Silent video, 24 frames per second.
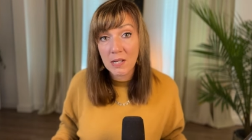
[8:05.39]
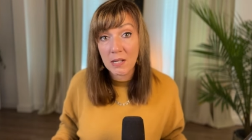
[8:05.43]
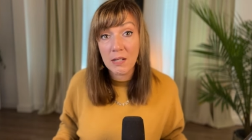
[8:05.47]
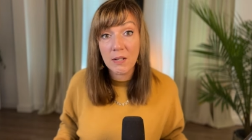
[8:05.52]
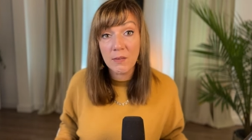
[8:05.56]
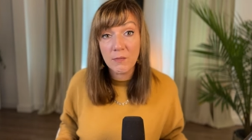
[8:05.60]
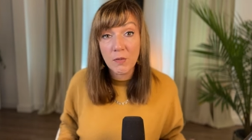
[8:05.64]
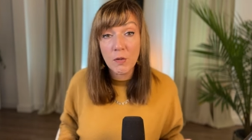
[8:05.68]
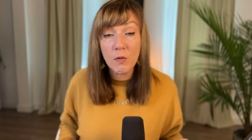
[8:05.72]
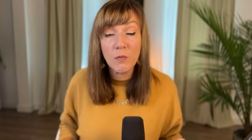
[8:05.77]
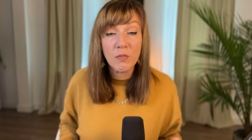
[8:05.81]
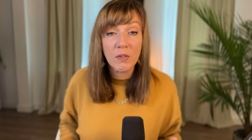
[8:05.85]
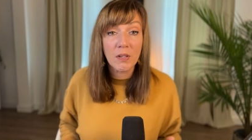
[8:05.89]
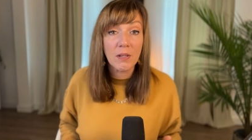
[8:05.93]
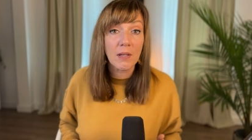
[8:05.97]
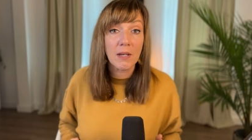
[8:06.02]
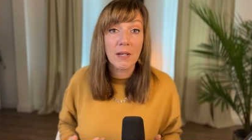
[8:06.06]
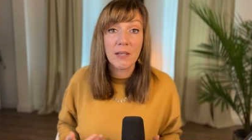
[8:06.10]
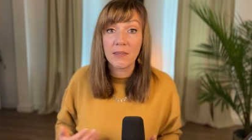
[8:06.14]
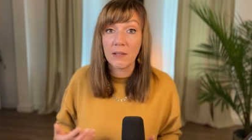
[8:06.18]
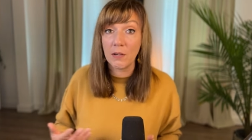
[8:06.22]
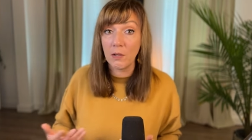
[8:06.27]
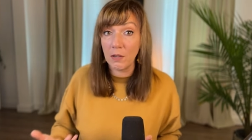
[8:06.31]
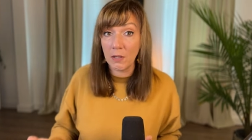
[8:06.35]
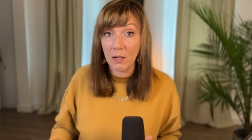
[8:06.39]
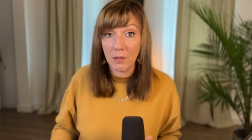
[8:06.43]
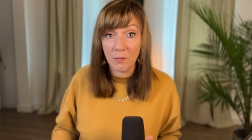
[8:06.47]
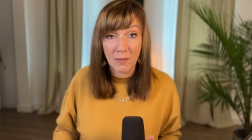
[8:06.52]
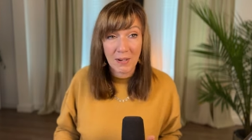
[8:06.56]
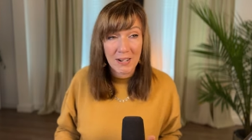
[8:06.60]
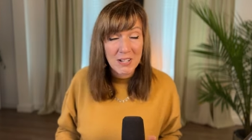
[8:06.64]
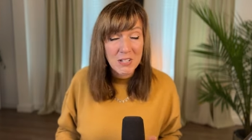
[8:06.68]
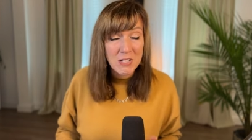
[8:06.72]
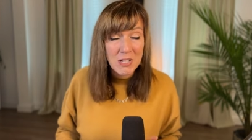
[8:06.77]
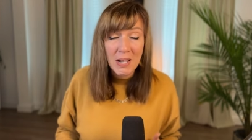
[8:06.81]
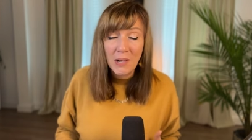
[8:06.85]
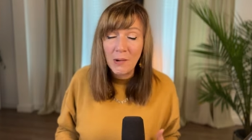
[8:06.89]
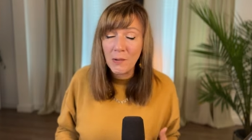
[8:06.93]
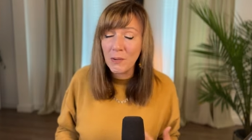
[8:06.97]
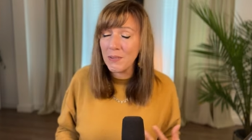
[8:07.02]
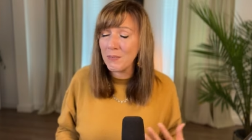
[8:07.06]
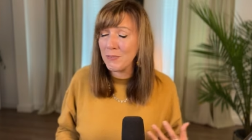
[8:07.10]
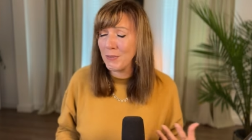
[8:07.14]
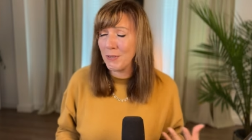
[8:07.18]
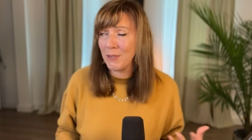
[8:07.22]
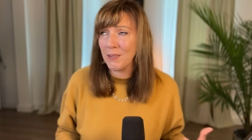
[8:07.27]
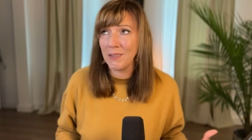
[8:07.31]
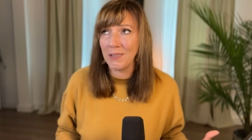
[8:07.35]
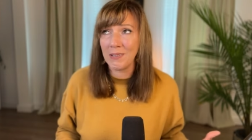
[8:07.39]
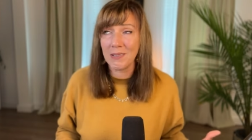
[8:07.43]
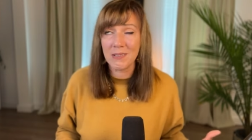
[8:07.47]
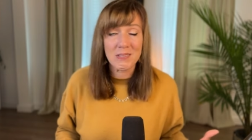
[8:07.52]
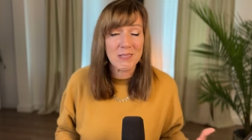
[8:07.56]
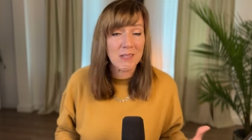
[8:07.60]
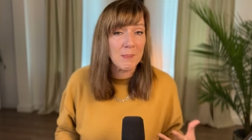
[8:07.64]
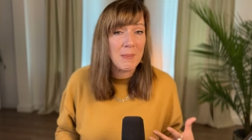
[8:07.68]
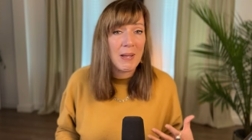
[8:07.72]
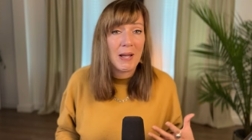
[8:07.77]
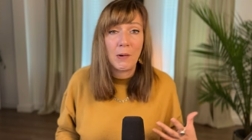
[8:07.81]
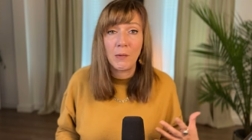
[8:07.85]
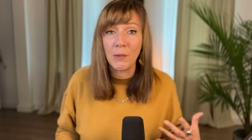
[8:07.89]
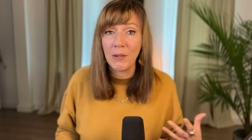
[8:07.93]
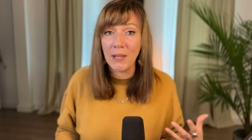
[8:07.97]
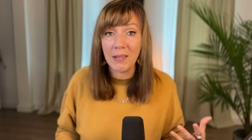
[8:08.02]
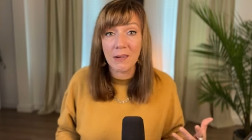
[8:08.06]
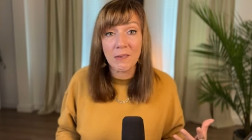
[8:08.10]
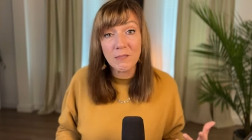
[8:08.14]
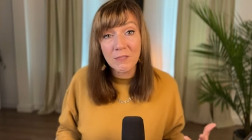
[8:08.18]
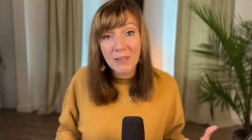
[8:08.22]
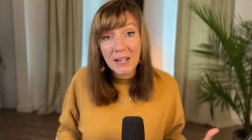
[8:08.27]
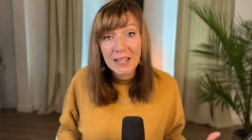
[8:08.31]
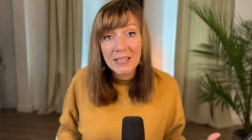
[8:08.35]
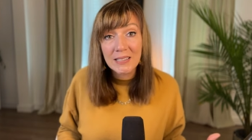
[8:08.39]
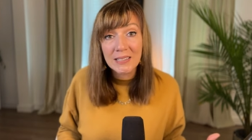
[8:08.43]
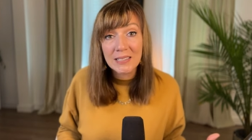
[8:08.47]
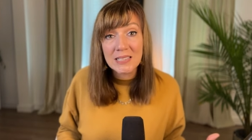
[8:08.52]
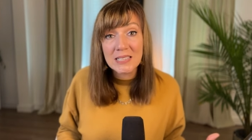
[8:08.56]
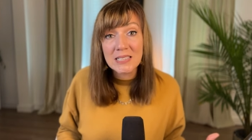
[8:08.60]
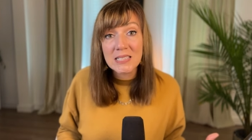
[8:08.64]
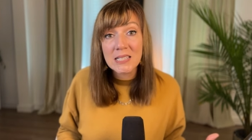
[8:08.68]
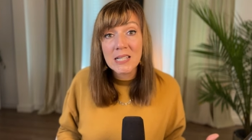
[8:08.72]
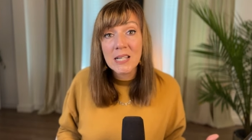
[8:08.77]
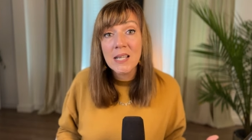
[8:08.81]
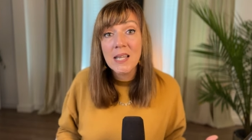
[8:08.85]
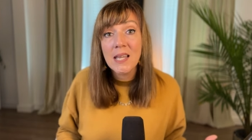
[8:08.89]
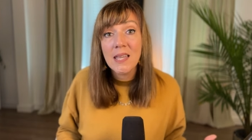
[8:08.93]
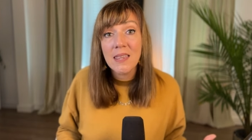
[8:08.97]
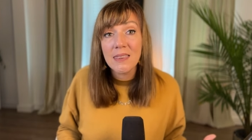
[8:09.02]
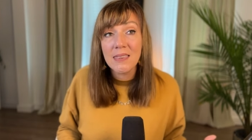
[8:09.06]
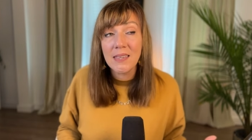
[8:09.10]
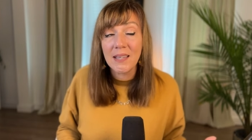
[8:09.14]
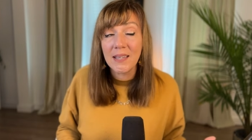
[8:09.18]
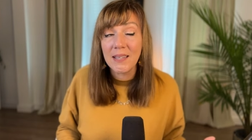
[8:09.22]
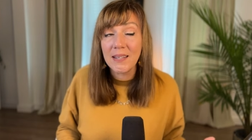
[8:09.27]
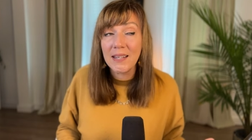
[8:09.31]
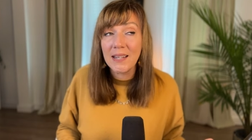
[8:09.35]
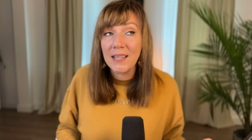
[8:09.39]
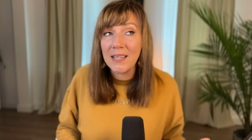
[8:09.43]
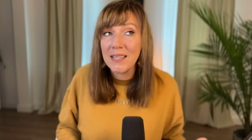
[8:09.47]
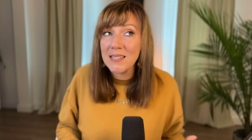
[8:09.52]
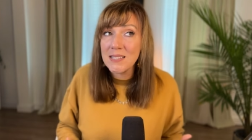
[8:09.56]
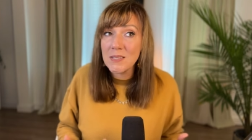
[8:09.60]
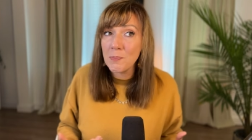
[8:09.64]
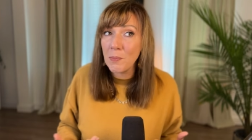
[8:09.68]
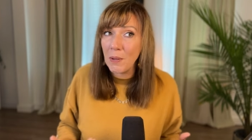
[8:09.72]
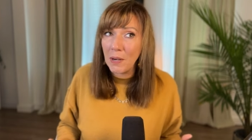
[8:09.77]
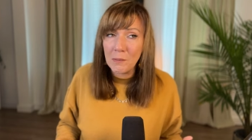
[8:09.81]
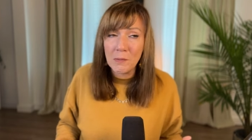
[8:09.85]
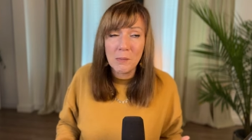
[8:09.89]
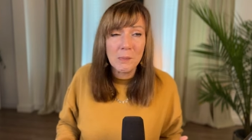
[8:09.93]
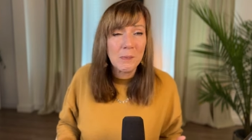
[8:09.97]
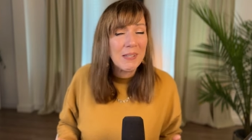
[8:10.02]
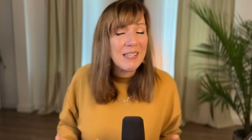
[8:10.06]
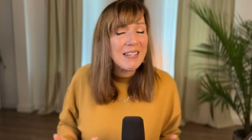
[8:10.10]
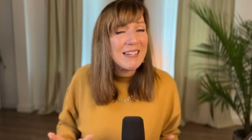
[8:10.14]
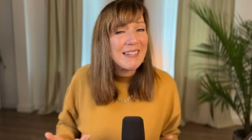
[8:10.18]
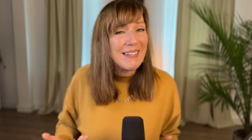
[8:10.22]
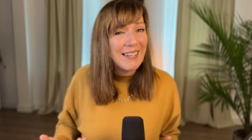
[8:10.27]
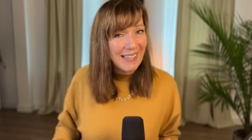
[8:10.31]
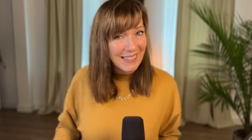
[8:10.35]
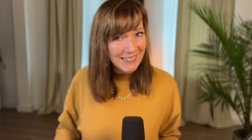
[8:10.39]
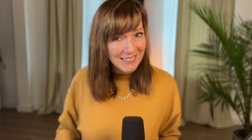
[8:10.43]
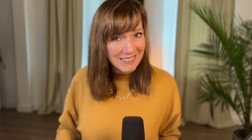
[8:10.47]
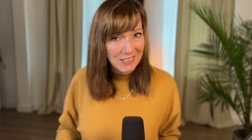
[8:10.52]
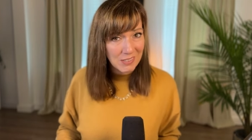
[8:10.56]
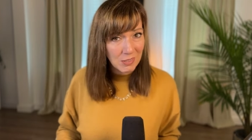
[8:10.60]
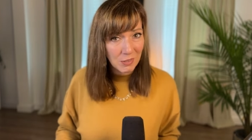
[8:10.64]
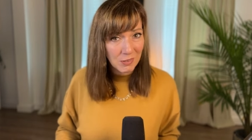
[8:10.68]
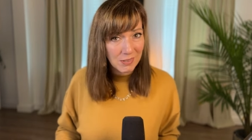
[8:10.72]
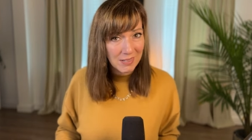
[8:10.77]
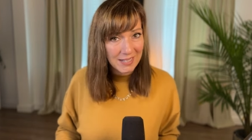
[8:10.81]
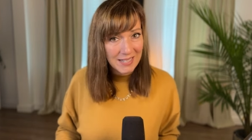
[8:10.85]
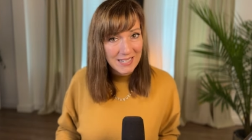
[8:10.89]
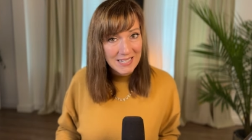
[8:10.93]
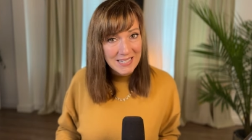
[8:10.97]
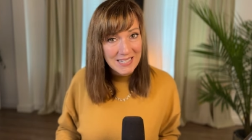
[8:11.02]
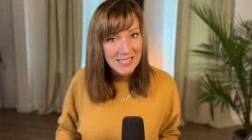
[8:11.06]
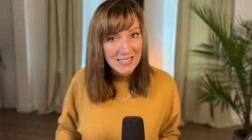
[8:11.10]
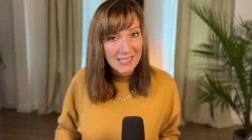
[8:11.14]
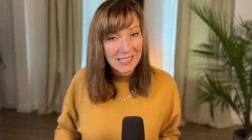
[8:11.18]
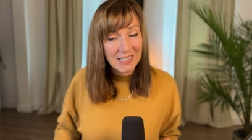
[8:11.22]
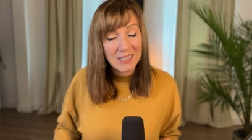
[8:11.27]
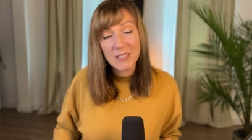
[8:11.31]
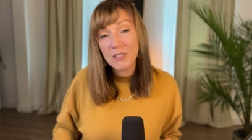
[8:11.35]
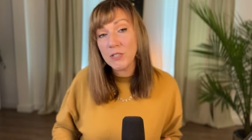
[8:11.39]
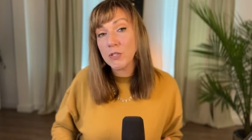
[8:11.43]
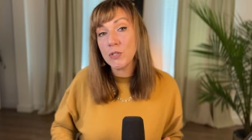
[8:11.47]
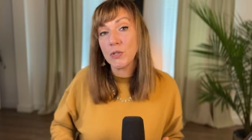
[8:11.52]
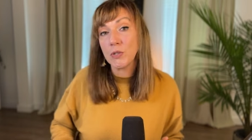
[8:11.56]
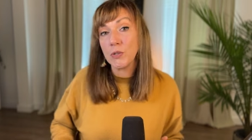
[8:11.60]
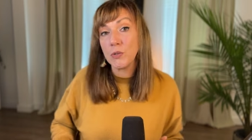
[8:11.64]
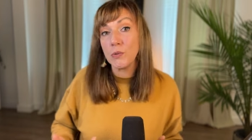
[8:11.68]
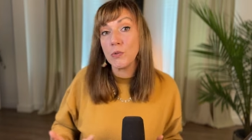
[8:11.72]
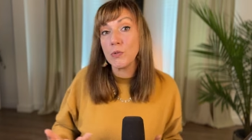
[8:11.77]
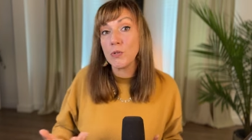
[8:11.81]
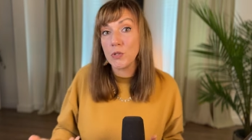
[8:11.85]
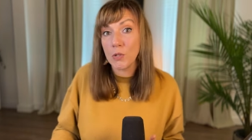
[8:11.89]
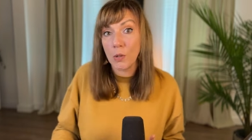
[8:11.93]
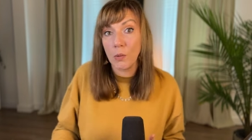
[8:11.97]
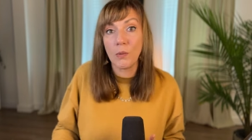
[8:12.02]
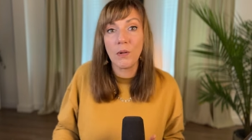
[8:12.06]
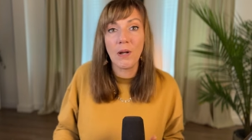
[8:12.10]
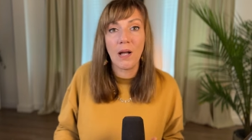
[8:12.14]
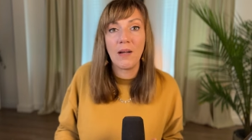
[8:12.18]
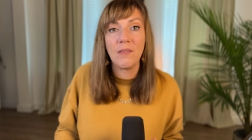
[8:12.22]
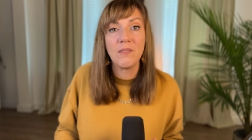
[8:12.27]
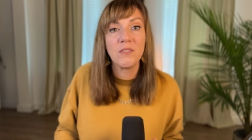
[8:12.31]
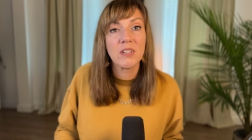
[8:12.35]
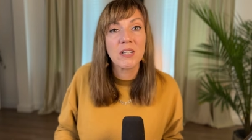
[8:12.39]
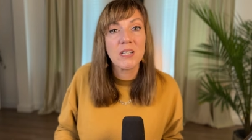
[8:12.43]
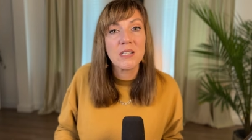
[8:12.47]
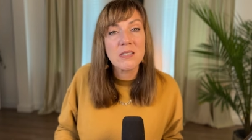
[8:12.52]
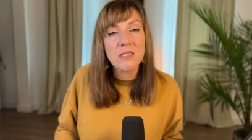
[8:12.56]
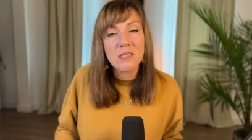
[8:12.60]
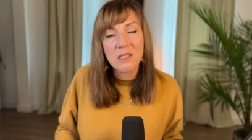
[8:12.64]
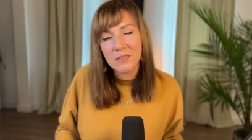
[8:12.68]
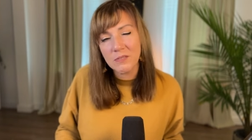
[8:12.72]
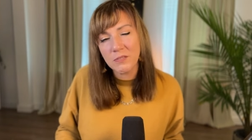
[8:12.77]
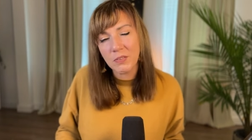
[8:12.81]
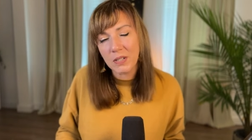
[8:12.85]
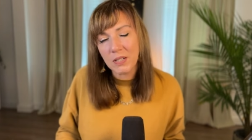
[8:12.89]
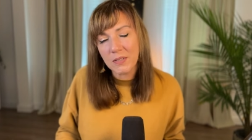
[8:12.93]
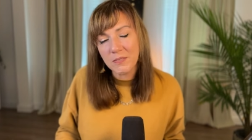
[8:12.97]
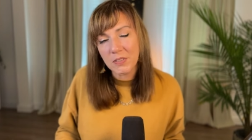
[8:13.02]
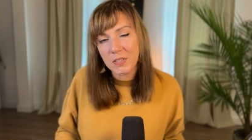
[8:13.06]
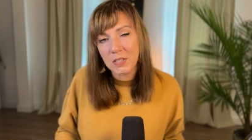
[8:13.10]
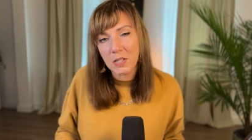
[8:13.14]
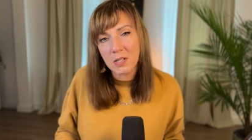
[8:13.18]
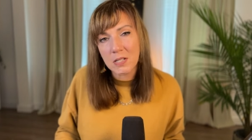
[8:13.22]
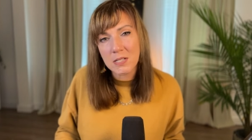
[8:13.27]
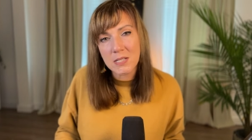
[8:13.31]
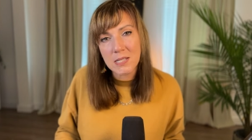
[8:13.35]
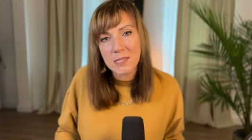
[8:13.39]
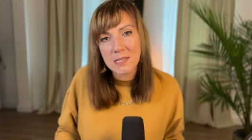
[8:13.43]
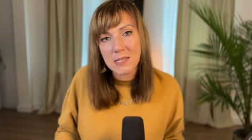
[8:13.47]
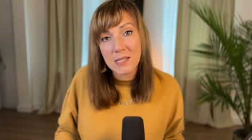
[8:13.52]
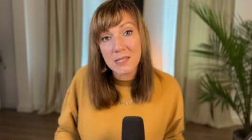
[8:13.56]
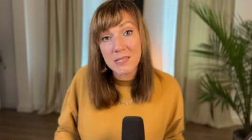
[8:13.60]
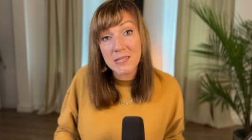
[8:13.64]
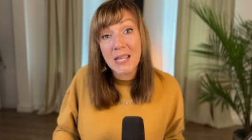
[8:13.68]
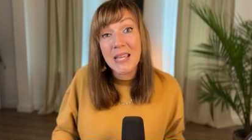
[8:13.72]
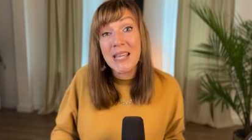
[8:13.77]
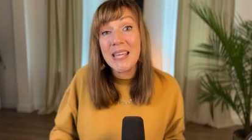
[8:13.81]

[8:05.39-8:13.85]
And if you feel like they're going to rage out, if they're going to somehow get violent, then it's probably not a good idea to show confidence in front of a narcissist.